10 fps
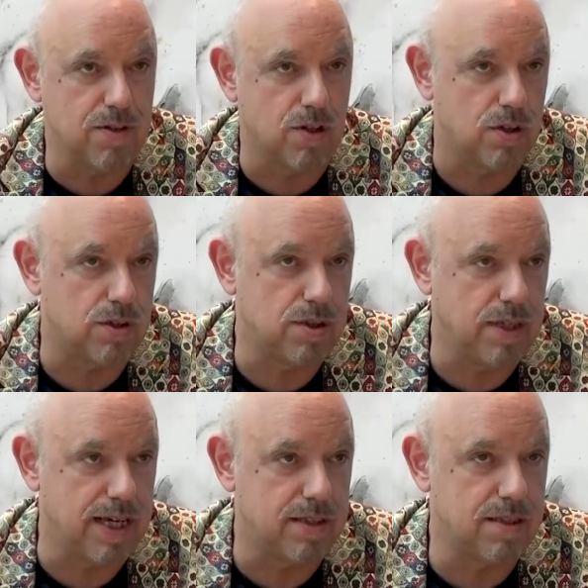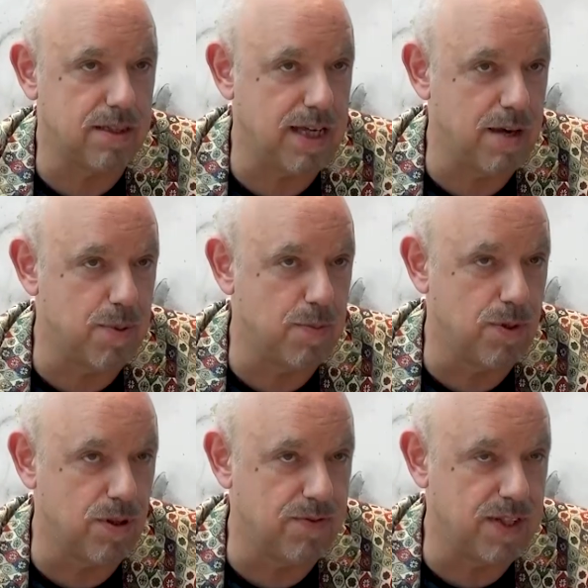not yet
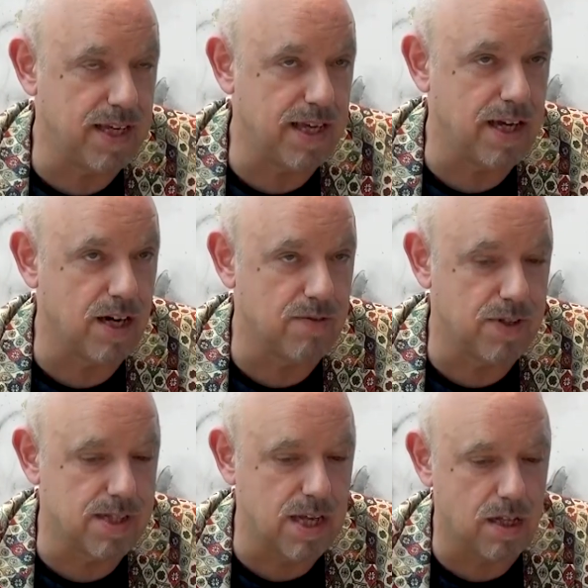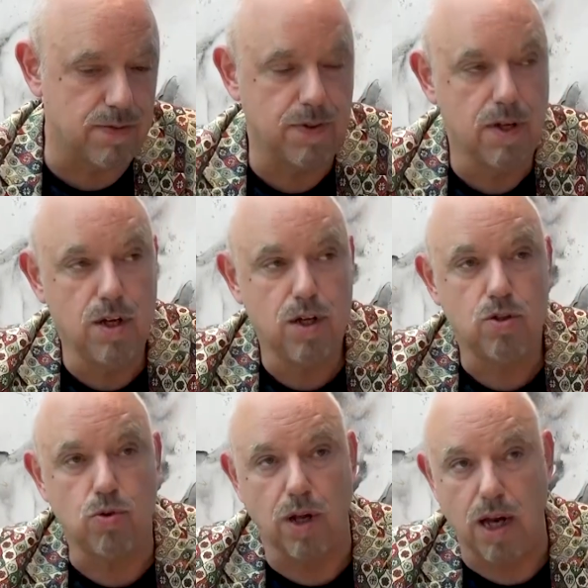capable of taking care of itself,
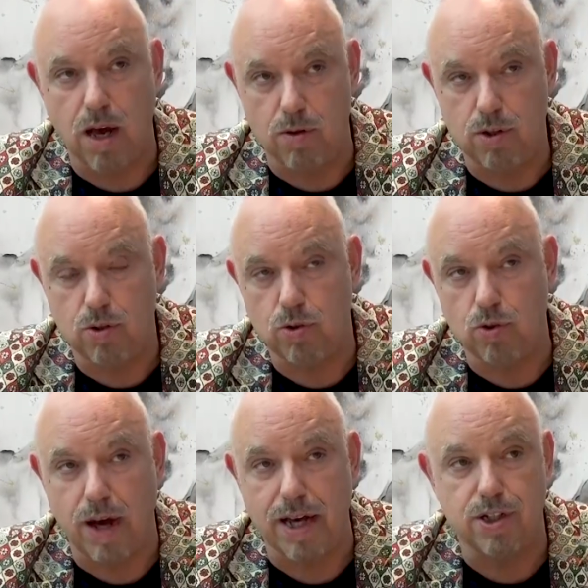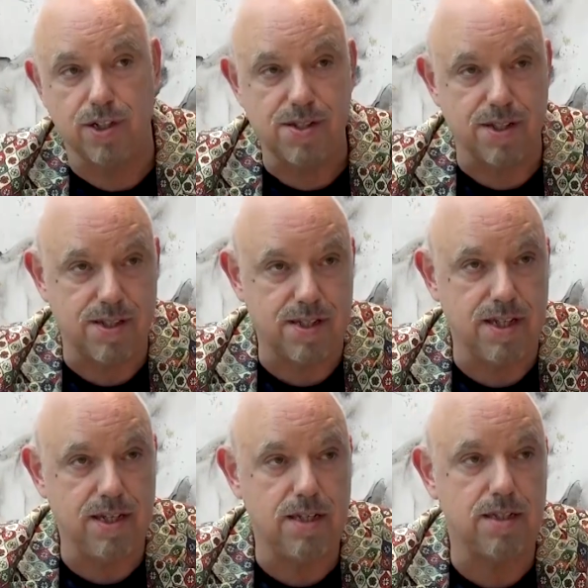to allow it to actually
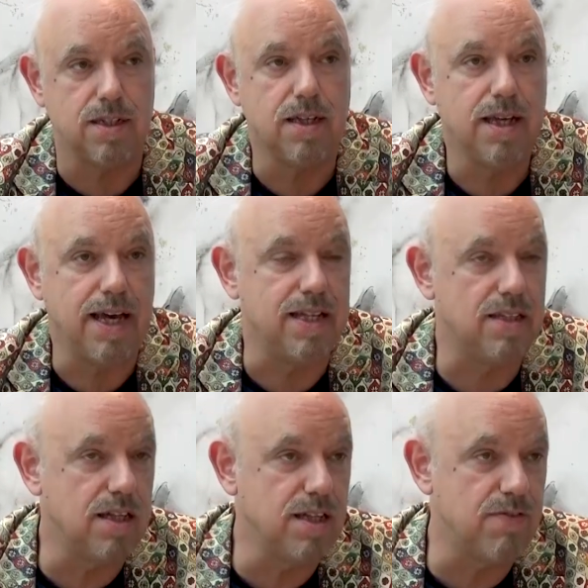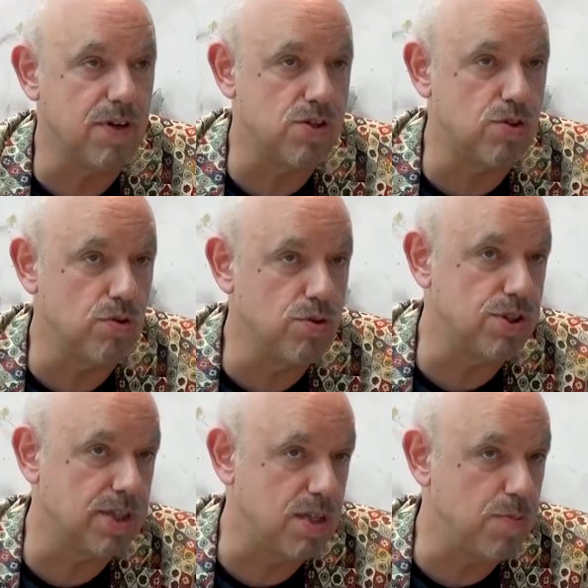succeed and deliver a
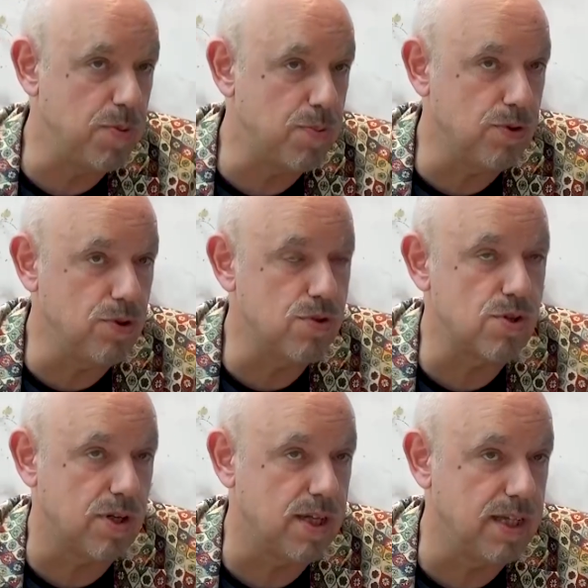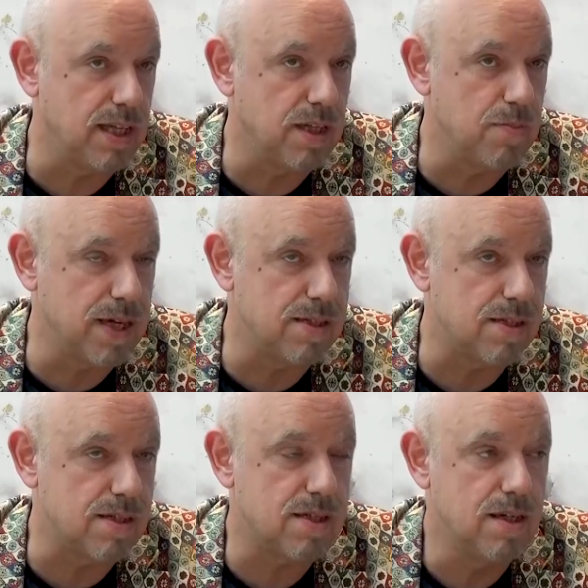solution that people use on a daily
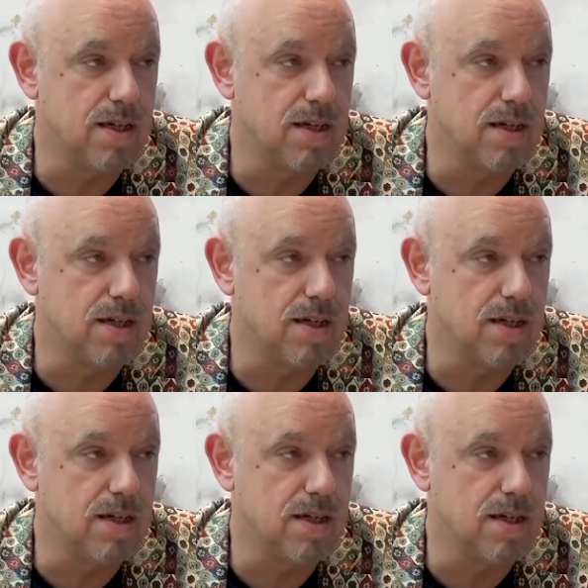basis.